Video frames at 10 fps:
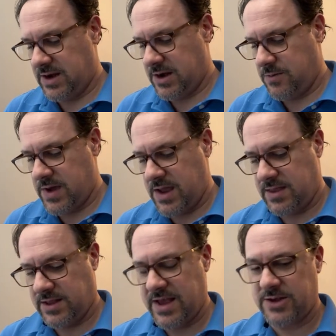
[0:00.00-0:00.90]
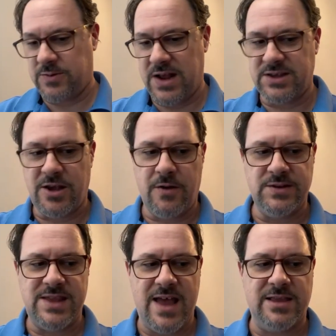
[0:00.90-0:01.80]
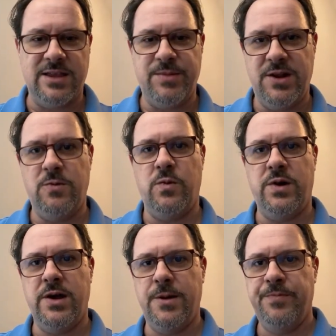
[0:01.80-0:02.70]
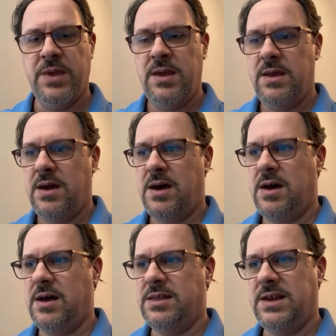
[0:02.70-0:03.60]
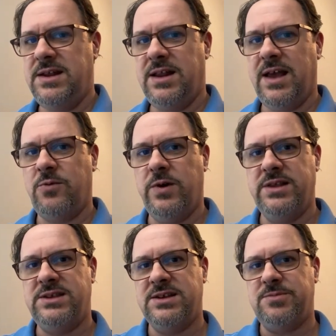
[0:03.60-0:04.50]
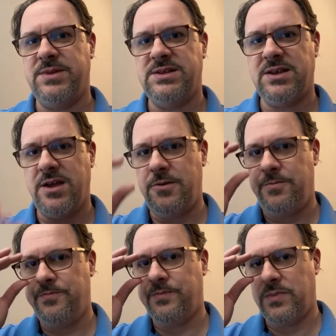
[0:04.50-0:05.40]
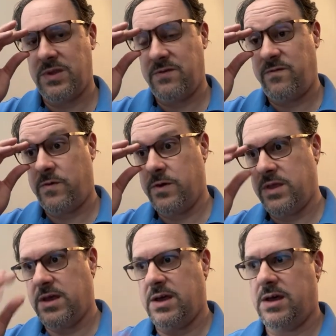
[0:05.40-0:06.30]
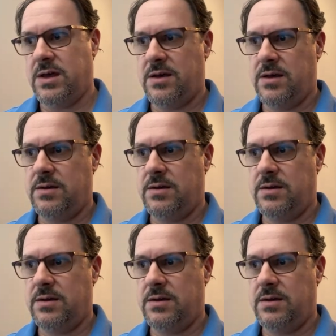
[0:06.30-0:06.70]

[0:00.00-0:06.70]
anyway. The last one I saw was that limited one. They did like, what, 6 months ago for the